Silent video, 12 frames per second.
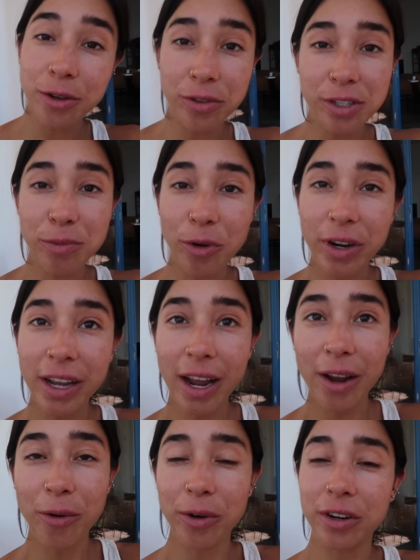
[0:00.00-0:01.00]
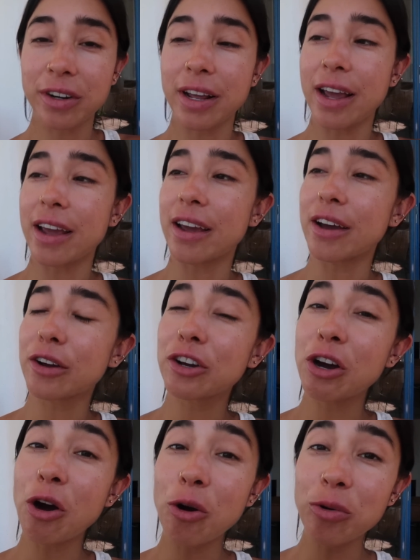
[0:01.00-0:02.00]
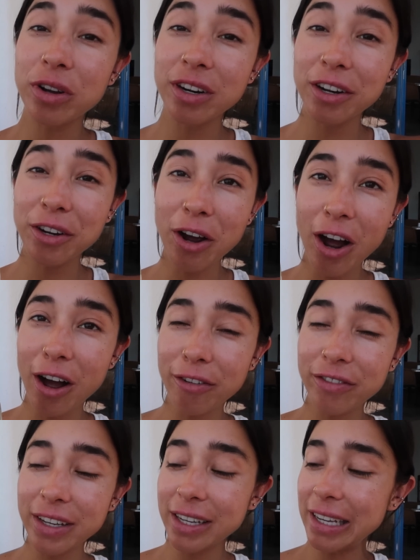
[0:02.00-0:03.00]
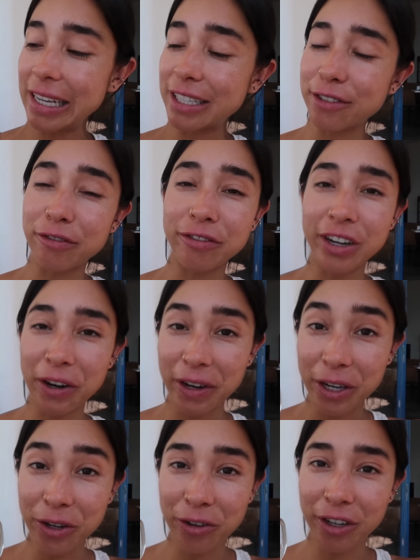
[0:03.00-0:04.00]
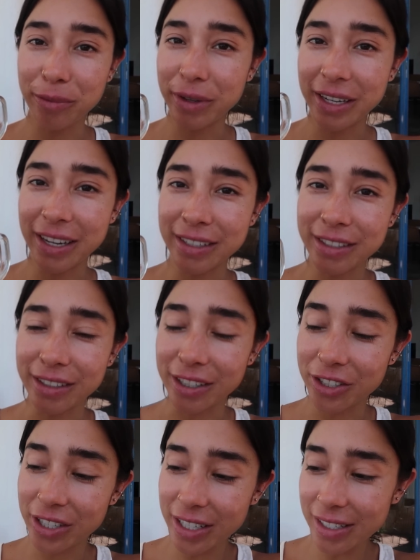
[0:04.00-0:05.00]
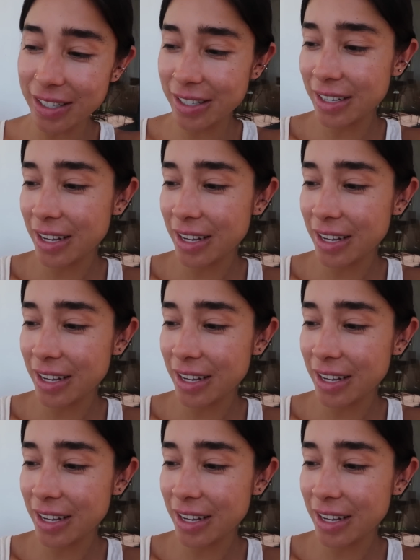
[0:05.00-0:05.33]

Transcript: So this morning I ordered a coconut coffee. It's very creamy and delicious.